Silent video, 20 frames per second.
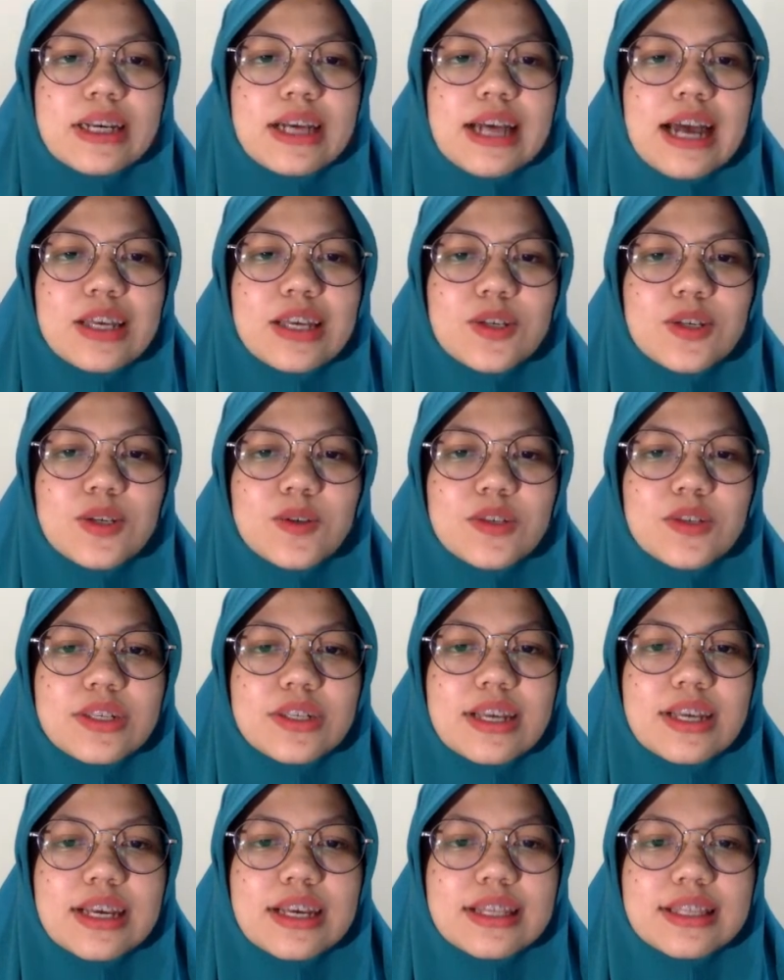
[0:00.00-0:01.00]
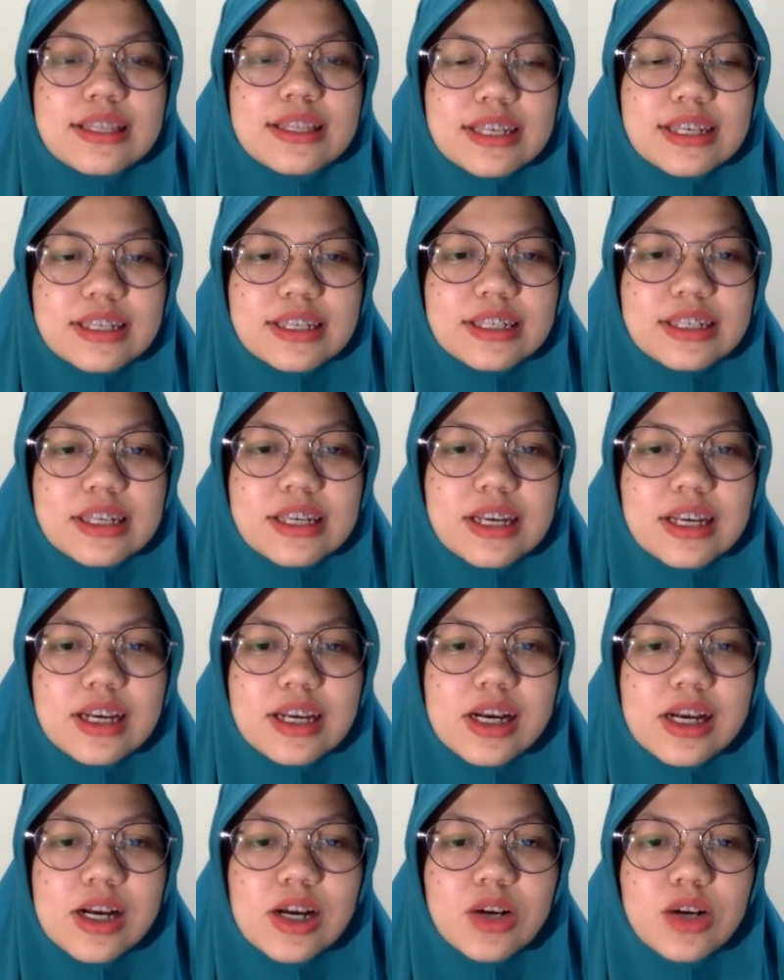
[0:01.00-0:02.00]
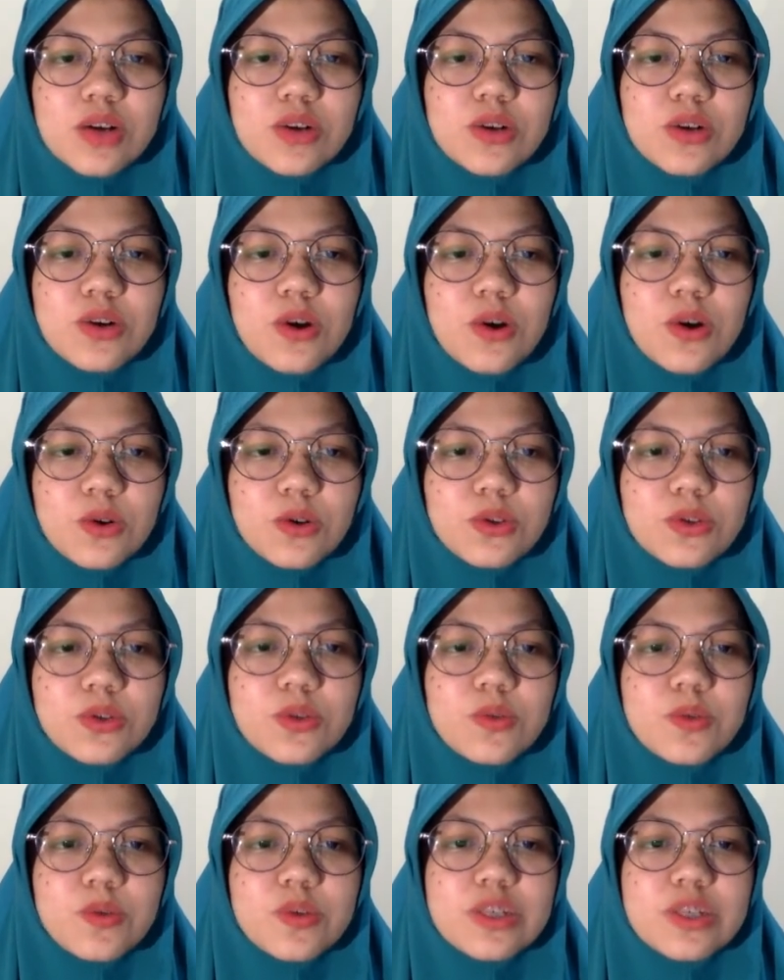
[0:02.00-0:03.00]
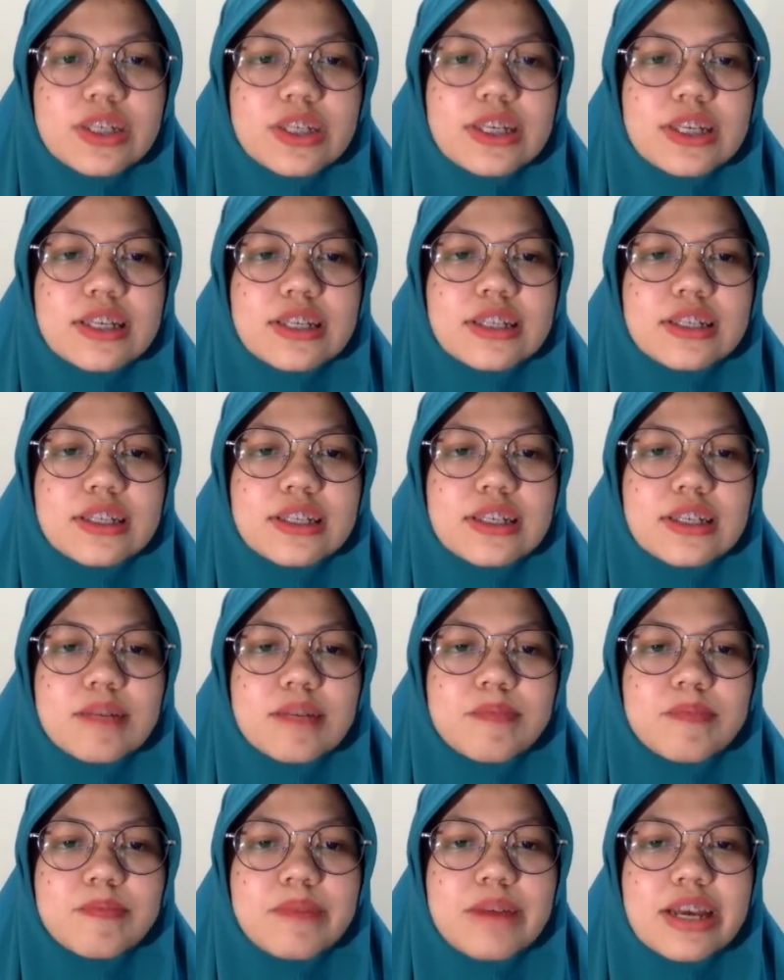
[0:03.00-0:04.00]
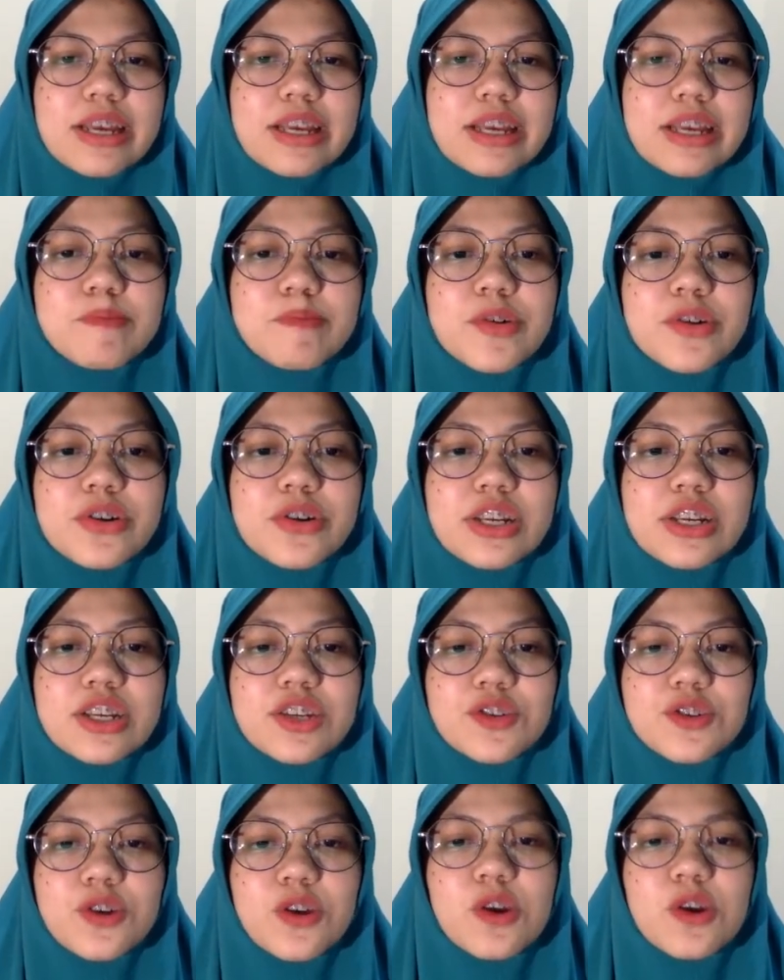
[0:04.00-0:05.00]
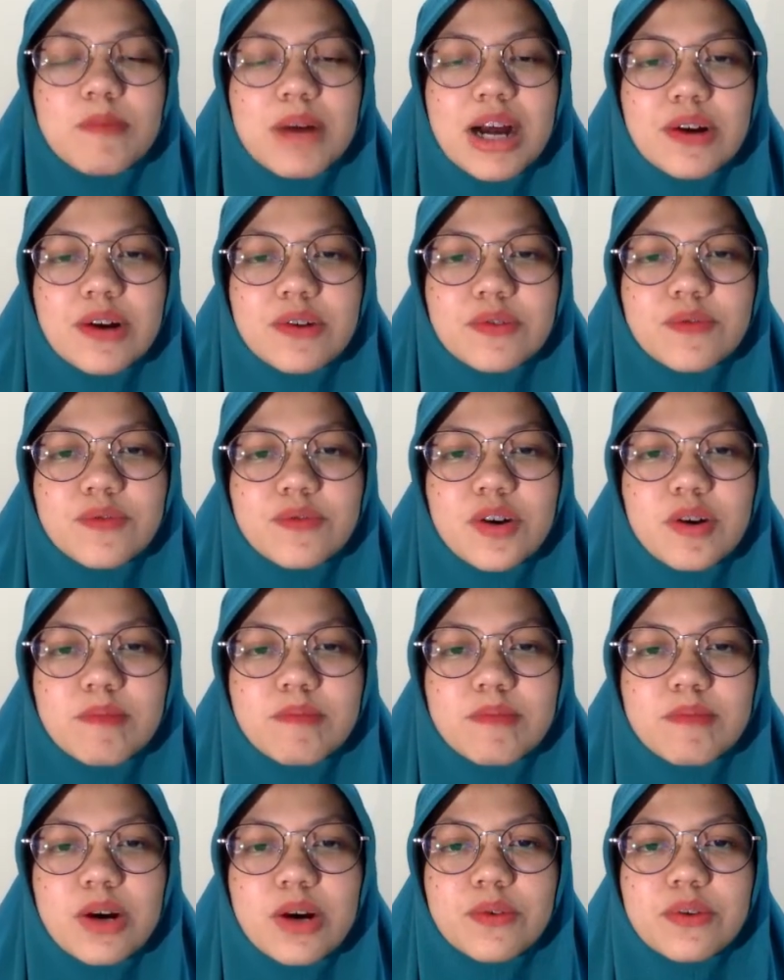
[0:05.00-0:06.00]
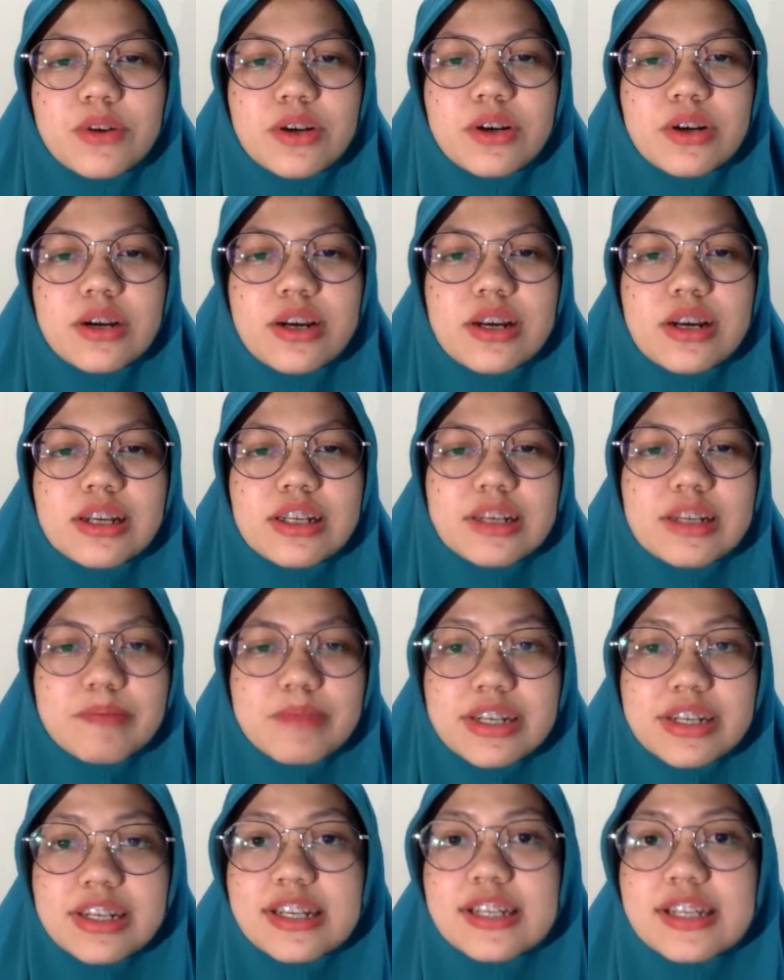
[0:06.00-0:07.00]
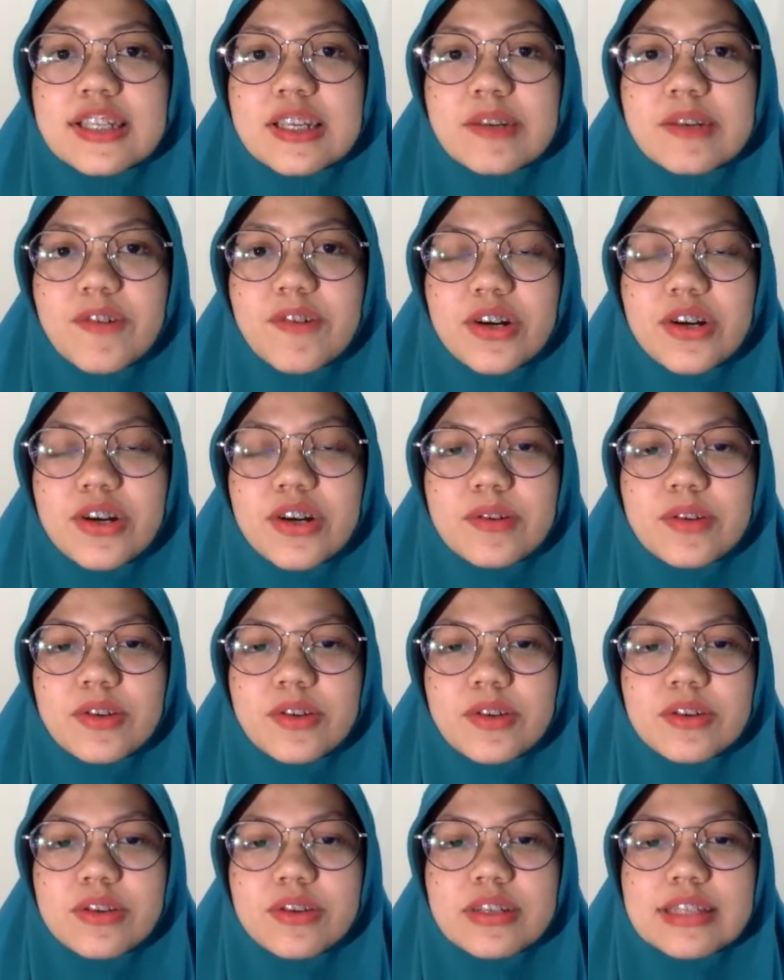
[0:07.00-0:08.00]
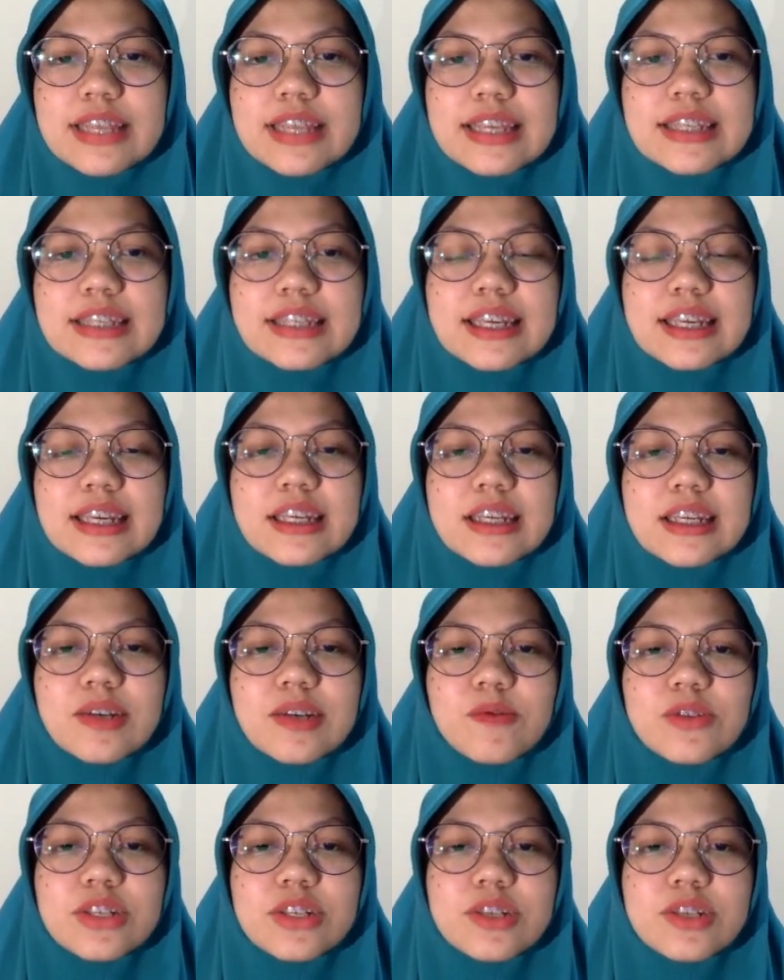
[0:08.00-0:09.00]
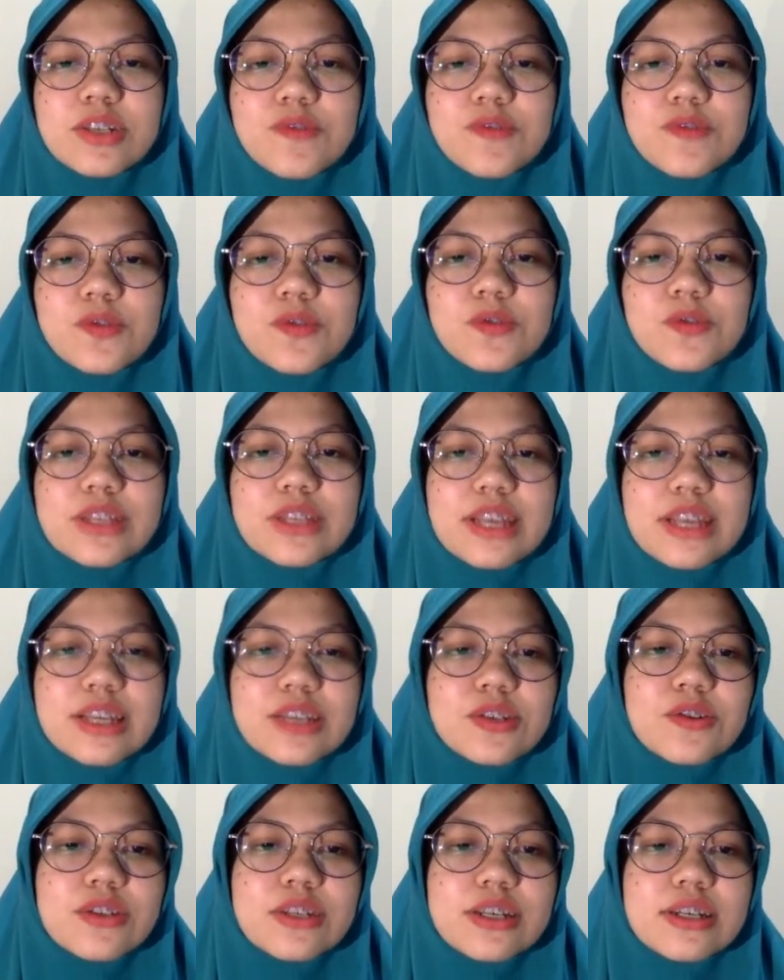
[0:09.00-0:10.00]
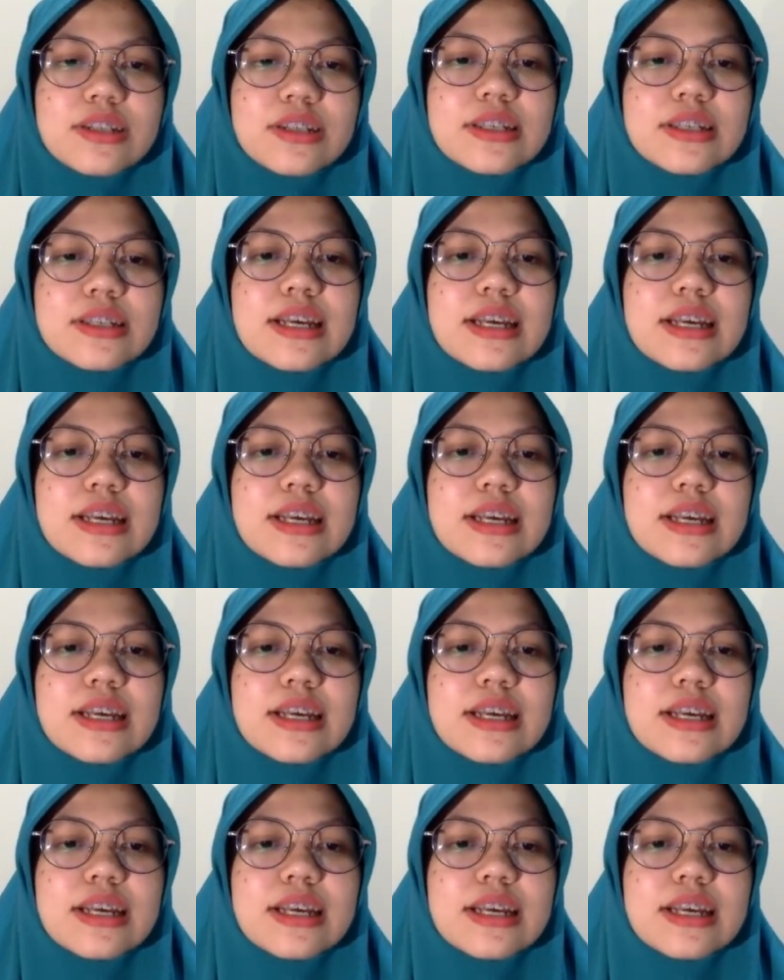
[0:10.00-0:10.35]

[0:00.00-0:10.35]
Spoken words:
I use this code, which is by importing shallow mount from our dependency for the testing, which is Vue test utils.